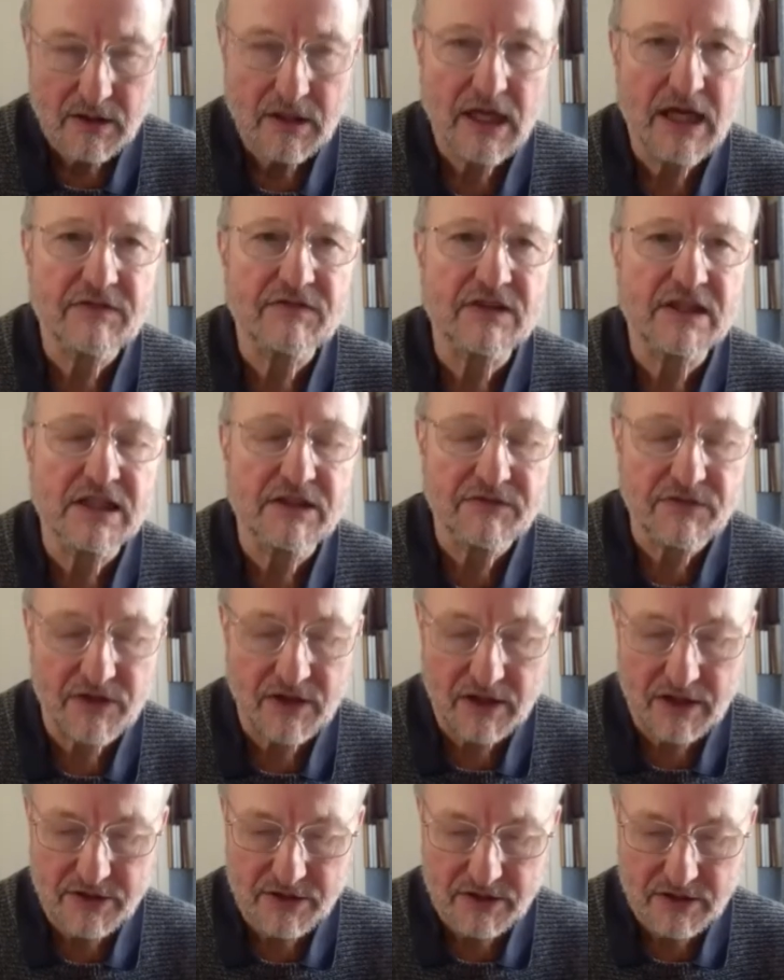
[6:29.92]
Heavenly
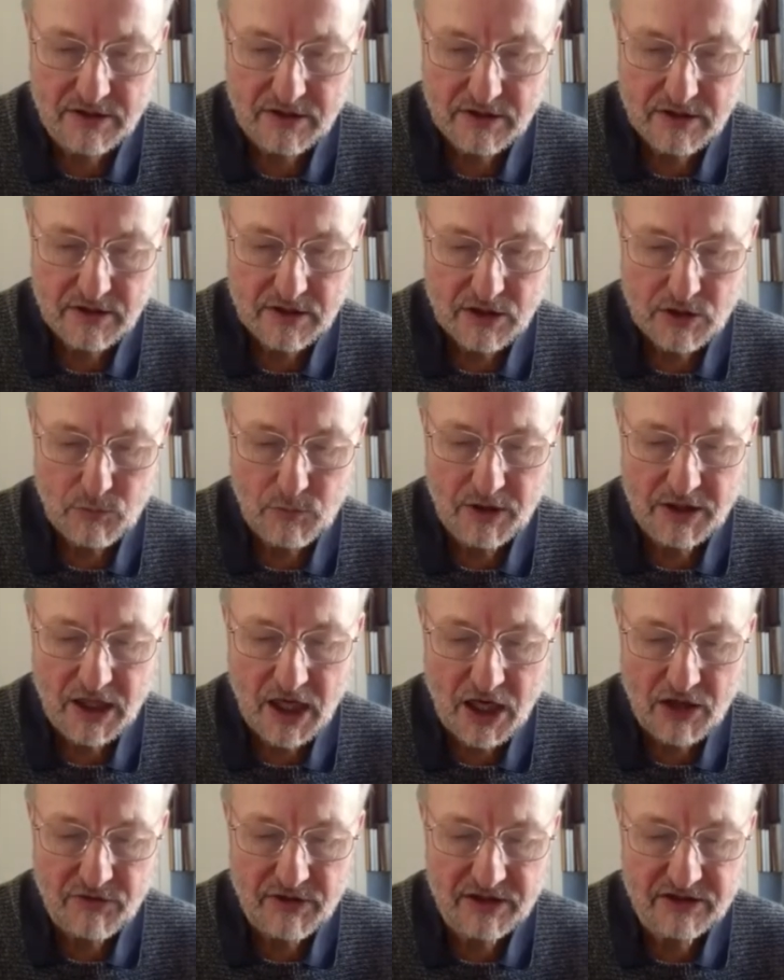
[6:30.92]
Father, when
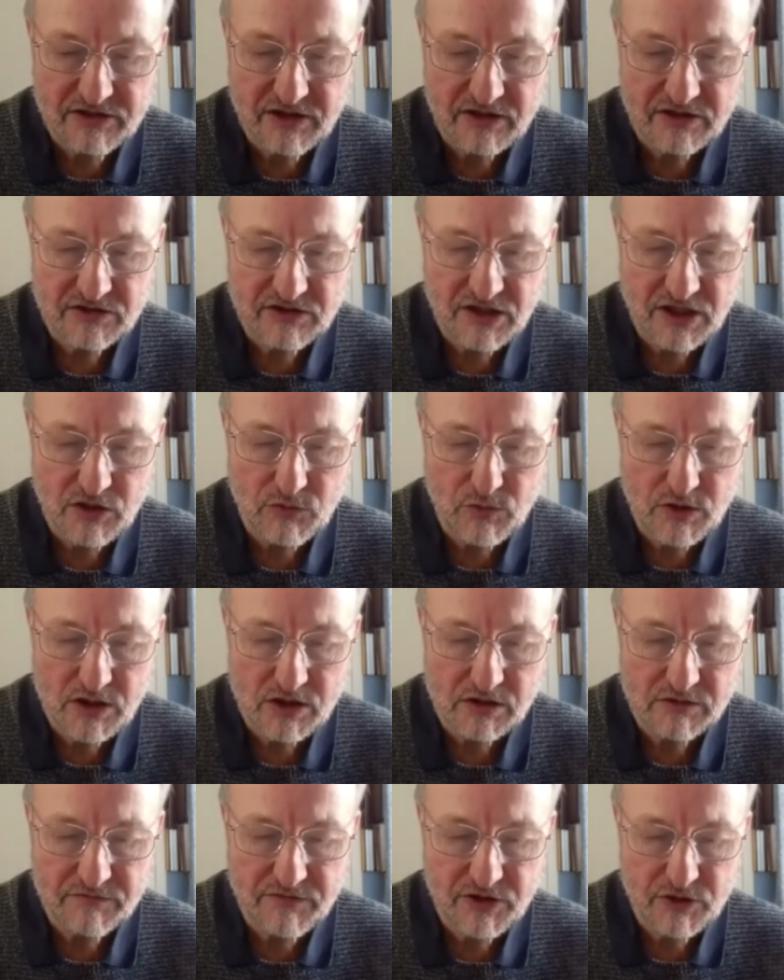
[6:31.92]
our existing
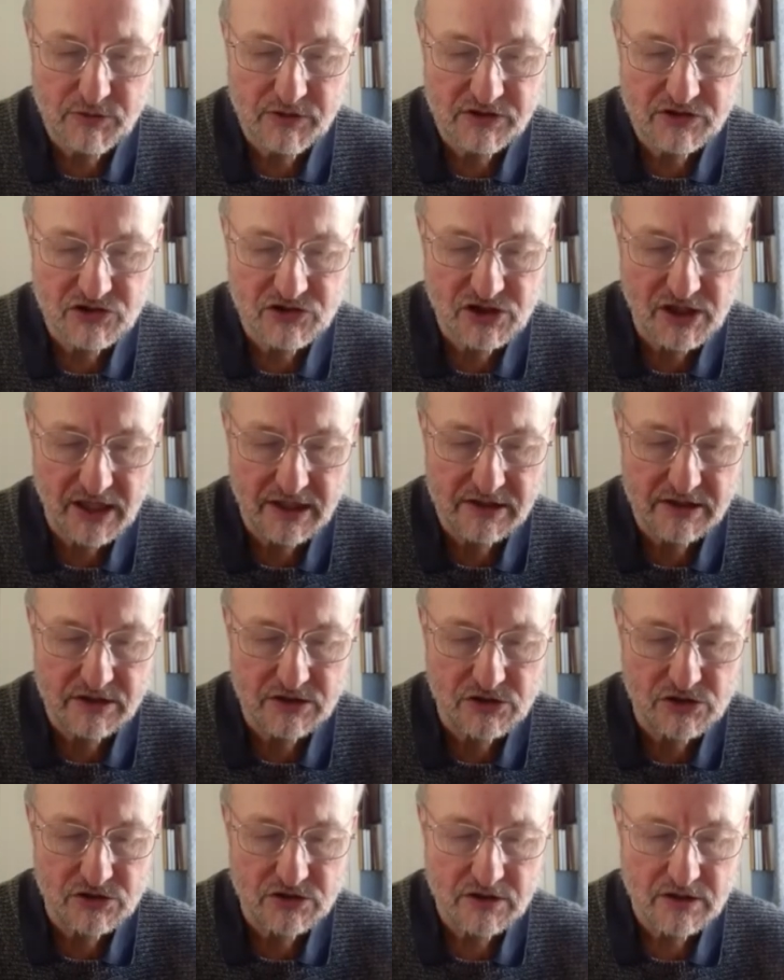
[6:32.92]
worldview is
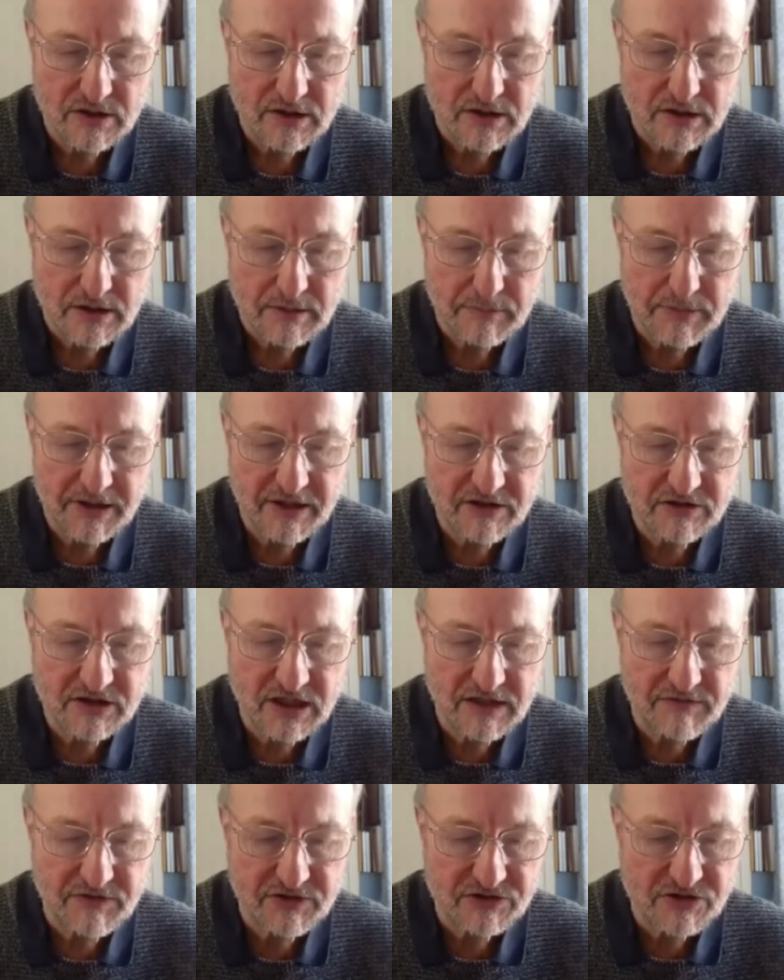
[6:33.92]
challenged, please
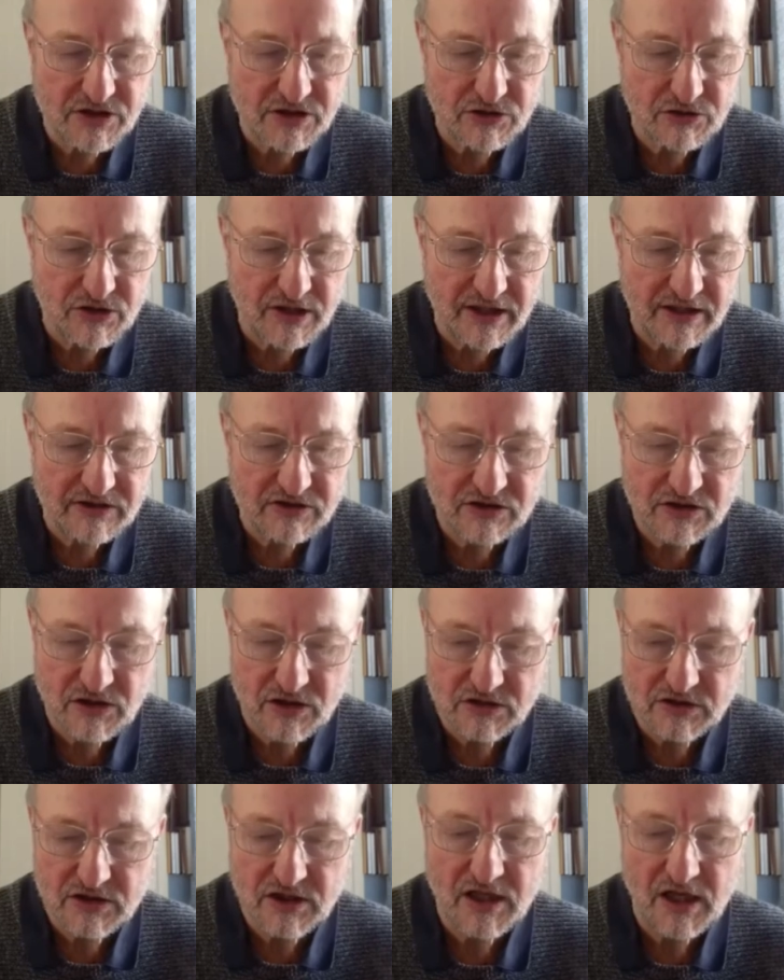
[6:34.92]
give us the grace
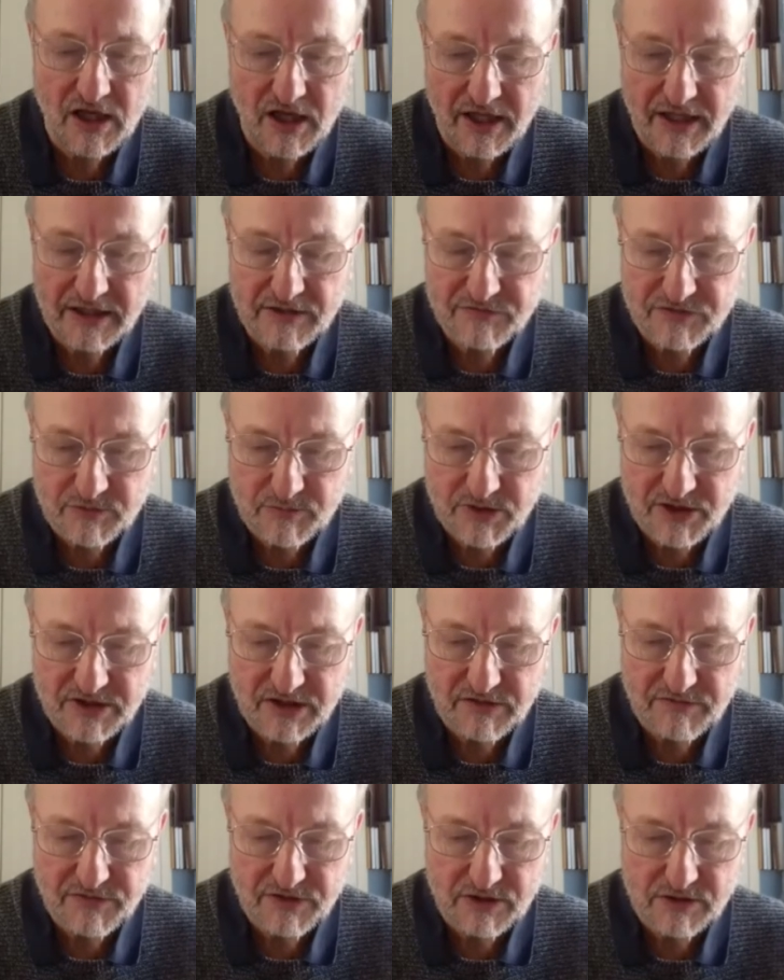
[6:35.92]
not to hide from the
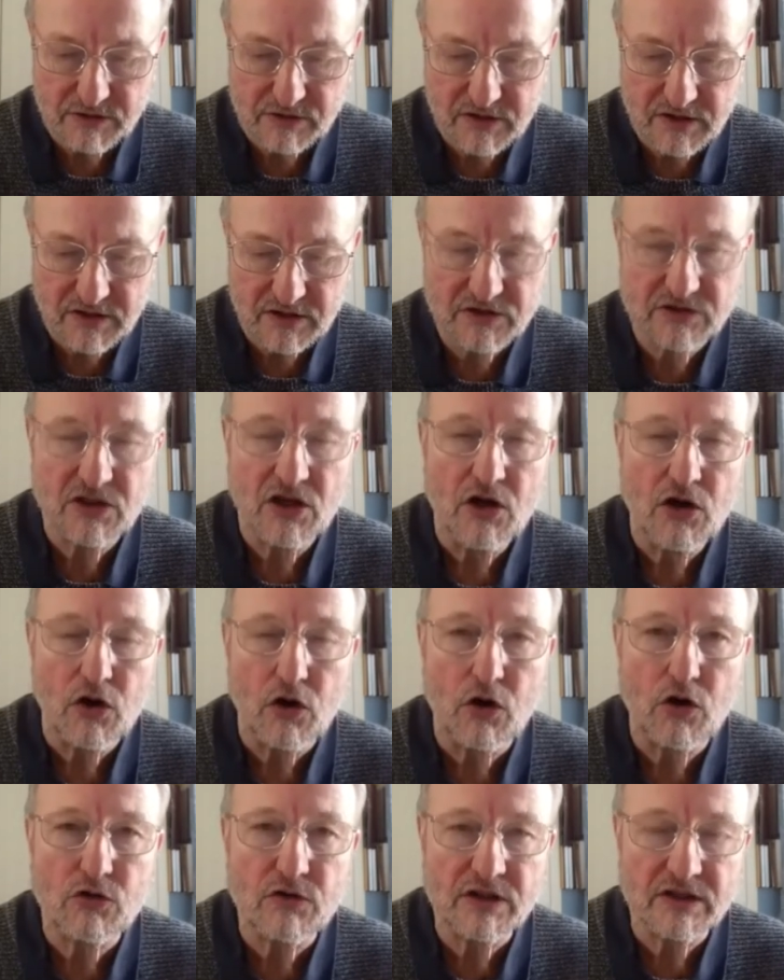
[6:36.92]
difficulties
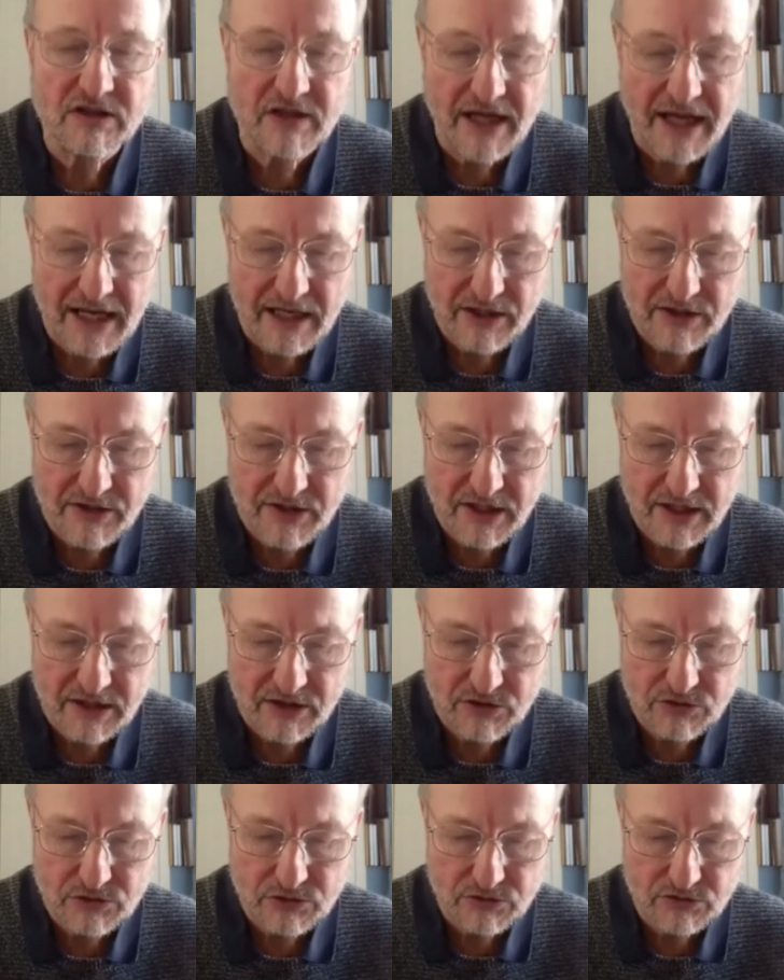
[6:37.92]
or attack their
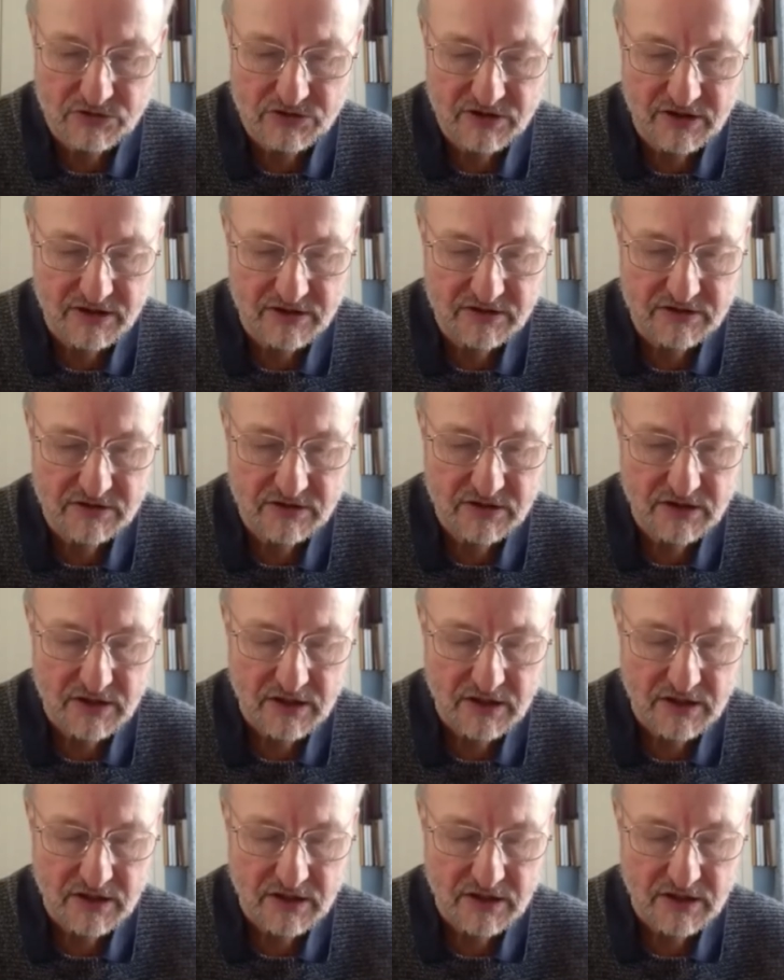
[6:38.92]
causes.